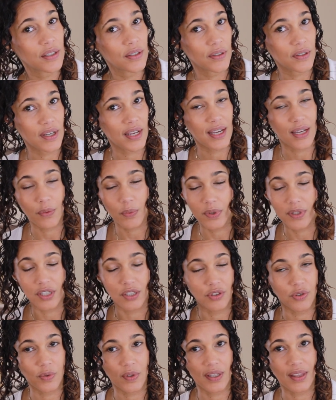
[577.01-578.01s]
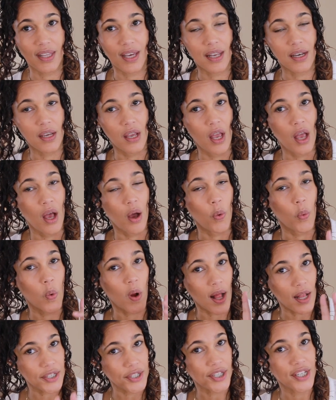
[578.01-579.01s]
Okay, we're not doing that.
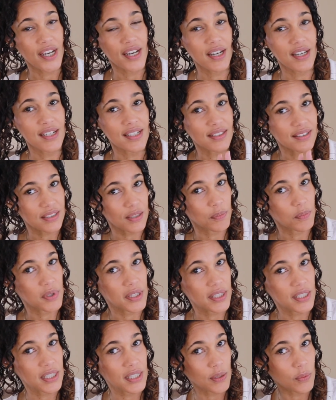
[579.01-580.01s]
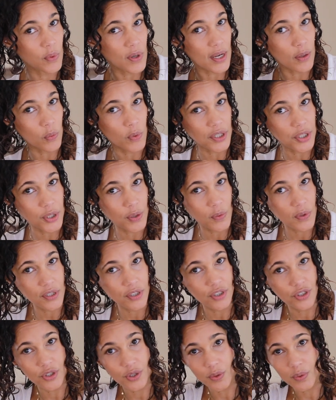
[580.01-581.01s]
While your hair is completely wet, what you
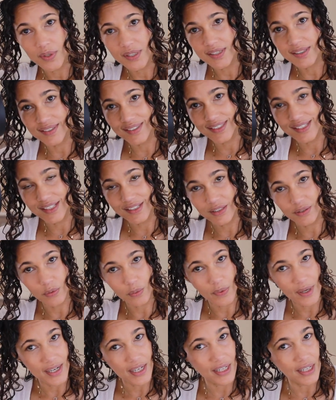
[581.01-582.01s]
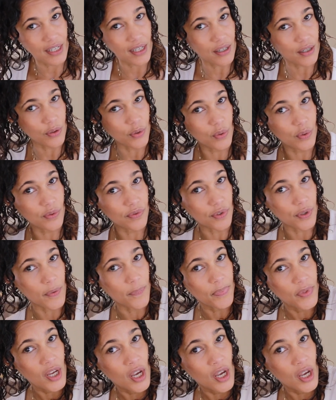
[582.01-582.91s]
want to do is this right here, over.